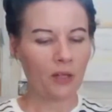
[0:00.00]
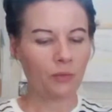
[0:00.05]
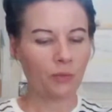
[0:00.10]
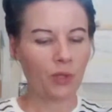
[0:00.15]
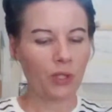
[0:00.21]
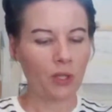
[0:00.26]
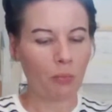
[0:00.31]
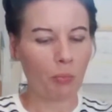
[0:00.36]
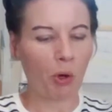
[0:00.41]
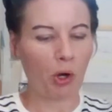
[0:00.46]

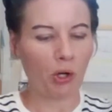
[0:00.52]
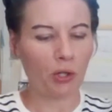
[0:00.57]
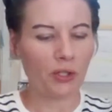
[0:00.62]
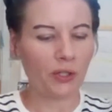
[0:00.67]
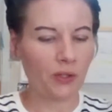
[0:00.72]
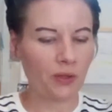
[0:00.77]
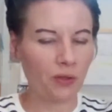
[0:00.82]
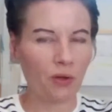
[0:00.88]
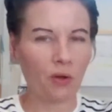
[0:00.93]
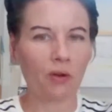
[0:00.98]
really
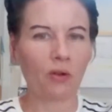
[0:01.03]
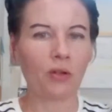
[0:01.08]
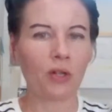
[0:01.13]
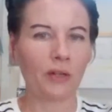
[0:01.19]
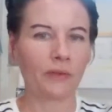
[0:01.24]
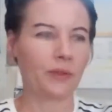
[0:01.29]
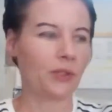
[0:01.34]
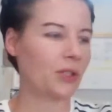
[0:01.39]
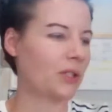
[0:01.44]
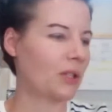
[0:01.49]
personal.
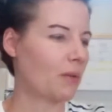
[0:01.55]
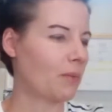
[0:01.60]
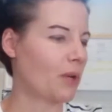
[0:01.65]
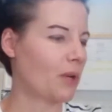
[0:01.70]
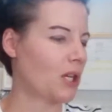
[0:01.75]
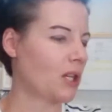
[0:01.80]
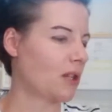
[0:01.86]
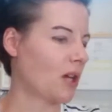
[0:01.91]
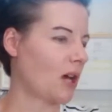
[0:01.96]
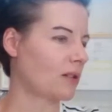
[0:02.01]
If you're
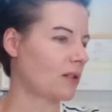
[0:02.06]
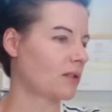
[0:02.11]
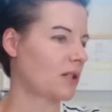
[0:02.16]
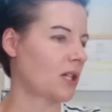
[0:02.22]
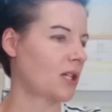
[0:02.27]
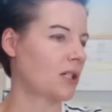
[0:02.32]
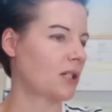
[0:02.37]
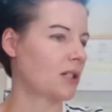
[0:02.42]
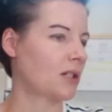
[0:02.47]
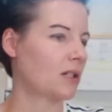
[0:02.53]
somebody that
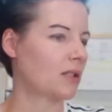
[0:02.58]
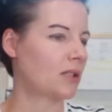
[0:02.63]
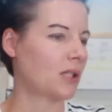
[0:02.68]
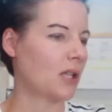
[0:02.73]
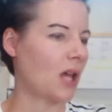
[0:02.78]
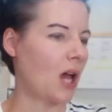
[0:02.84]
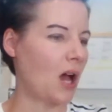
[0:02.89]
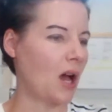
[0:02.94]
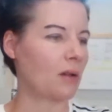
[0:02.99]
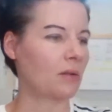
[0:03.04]
is
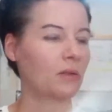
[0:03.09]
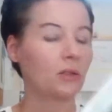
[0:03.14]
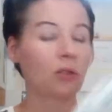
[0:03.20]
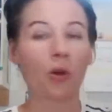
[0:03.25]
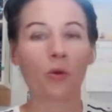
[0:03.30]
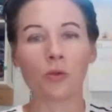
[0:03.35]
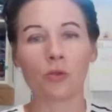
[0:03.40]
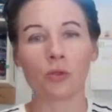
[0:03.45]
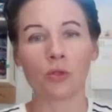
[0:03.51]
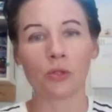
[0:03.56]

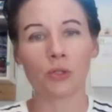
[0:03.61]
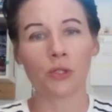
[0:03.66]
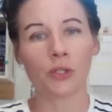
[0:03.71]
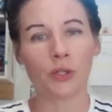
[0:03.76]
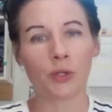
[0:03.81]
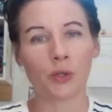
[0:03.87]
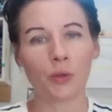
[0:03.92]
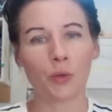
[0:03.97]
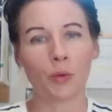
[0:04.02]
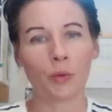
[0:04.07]
local
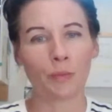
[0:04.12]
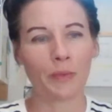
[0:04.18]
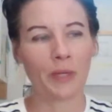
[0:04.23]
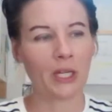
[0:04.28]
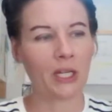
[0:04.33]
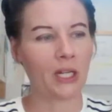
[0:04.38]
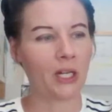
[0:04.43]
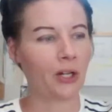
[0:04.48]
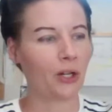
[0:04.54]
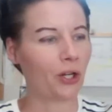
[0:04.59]
to
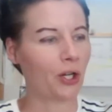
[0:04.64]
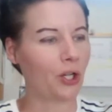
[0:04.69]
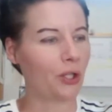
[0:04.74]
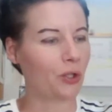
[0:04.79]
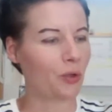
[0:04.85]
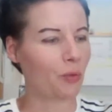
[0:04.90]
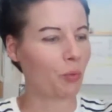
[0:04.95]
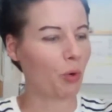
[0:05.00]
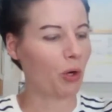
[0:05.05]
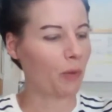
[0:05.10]
me here in
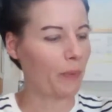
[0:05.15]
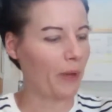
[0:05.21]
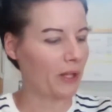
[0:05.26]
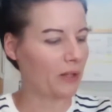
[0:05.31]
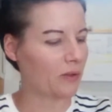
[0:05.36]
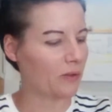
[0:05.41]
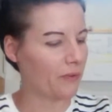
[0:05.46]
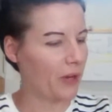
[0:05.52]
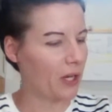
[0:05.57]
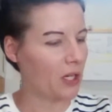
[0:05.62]
Newport,
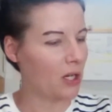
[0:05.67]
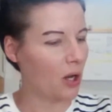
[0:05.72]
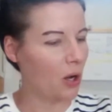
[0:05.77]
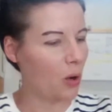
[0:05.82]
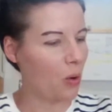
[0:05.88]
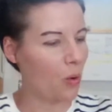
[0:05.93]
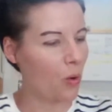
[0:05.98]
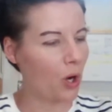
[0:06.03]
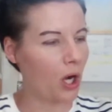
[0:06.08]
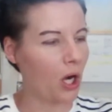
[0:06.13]

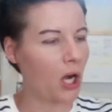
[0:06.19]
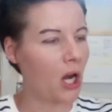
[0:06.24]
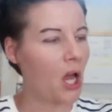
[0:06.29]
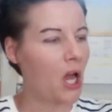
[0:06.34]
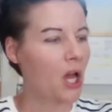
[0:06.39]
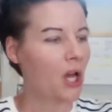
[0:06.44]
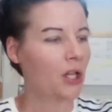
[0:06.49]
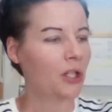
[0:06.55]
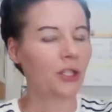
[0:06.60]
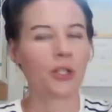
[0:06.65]
Pennsylvania, or
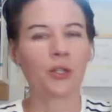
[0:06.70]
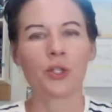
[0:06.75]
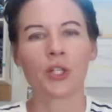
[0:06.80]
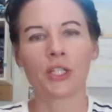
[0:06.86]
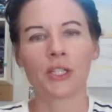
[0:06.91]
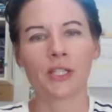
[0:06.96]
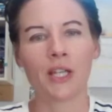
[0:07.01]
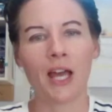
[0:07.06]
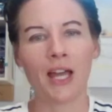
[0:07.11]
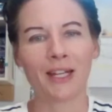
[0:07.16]
you
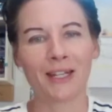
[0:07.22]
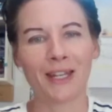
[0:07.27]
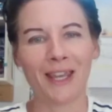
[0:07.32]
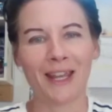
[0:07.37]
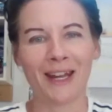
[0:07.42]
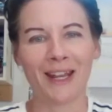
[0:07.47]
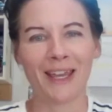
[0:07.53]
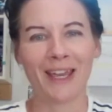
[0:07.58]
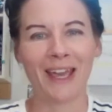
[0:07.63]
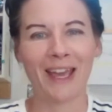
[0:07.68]
just kind of
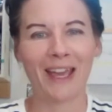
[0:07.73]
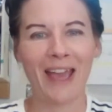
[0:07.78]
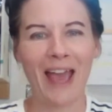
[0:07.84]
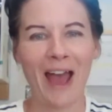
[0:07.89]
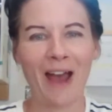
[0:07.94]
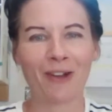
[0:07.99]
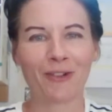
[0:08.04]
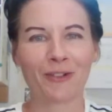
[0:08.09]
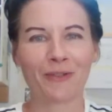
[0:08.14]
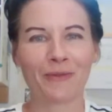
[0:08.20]
get a kick
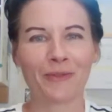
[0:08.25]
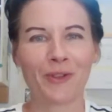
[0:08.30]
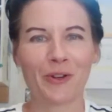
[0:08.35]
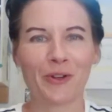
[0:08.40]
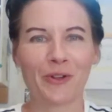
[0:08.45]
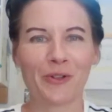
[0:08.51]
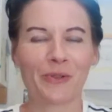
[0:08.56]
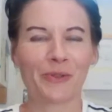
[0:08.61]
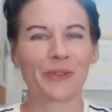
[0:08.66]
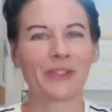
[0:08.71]
out of
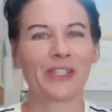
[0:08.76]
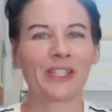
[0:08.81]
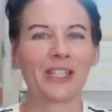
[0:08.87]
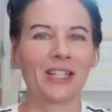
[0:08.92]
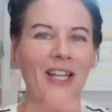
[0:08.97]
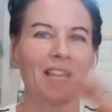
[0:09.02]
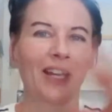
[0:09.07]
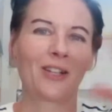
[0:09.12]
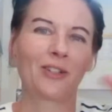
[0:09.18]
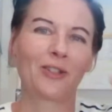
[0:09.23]
those
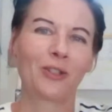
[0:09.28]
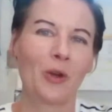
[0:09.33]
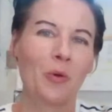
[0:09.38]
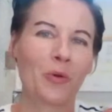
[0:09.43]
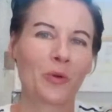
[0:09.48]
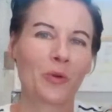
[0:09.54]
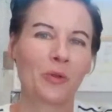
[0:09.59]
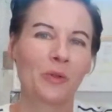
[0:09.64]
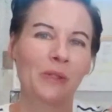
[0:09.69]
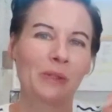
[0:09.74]
like
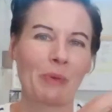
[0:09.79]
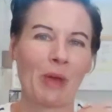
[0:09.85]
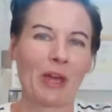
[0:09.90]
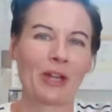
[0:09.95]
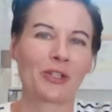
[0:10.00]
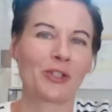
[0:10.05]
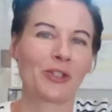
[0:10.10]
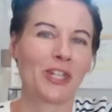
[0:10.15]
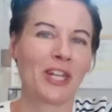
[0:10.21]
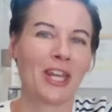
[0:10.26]
local
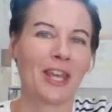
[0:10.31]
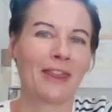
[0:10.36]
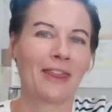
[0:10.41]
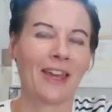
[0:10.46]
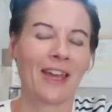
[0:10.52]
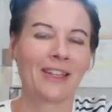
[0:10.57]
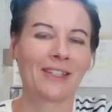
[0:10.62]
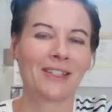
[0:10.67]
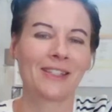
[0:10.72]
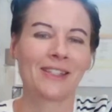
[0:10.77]
specialty
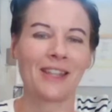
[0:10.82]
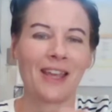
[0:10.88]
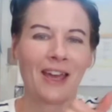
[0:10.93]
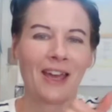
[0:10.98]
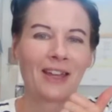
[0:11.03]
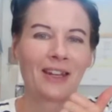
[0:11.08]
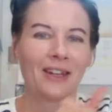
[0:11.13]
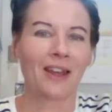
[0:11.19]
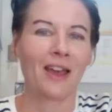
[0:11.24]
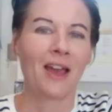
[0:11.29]
things,
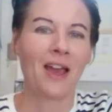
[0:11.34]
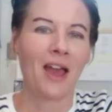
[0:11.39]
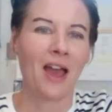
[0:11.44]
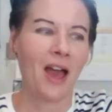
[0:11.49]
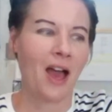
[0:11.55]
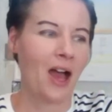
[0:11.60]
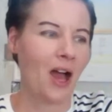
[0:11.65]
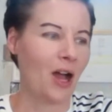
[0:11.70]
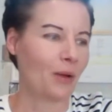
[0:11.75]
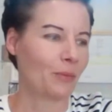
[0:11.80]
then
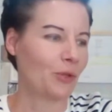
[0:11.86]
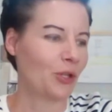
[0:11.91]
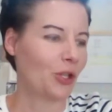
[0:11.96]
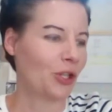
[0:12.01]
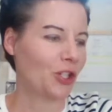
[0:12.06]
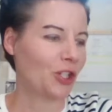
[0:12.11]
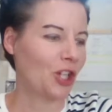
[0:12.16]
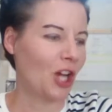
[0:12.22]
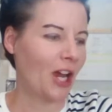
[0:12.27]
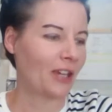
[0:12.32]
you
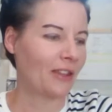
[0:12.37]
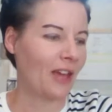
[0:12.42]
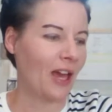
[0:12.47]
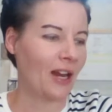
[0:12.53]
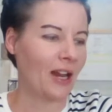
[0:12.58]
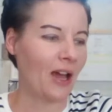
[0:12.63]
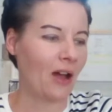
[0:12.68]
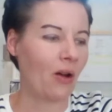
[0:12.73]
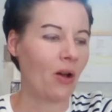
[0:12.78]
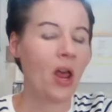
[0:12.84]
can check that
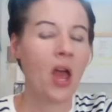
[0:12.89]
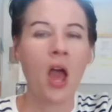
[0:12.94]
out.